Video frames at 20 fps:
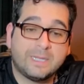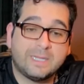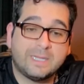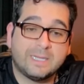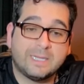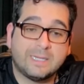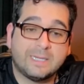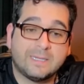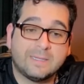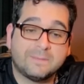
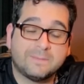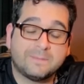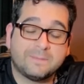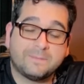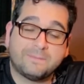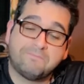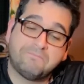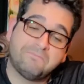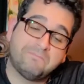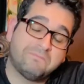I
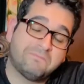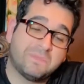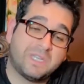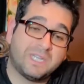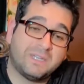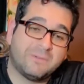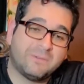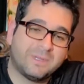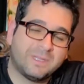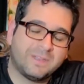
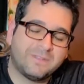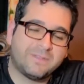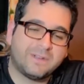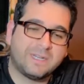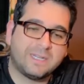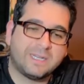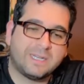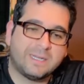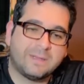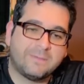didn't really
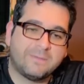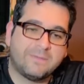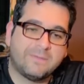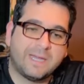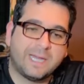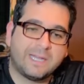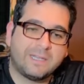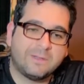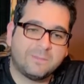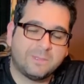find a
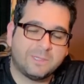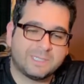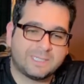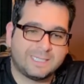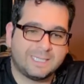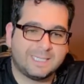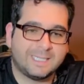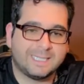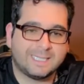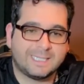valuable
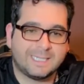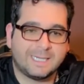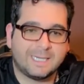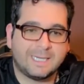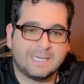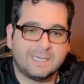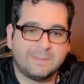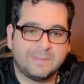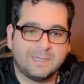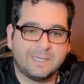statistic
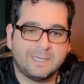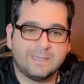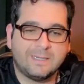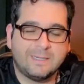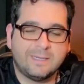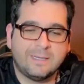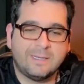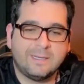on it, but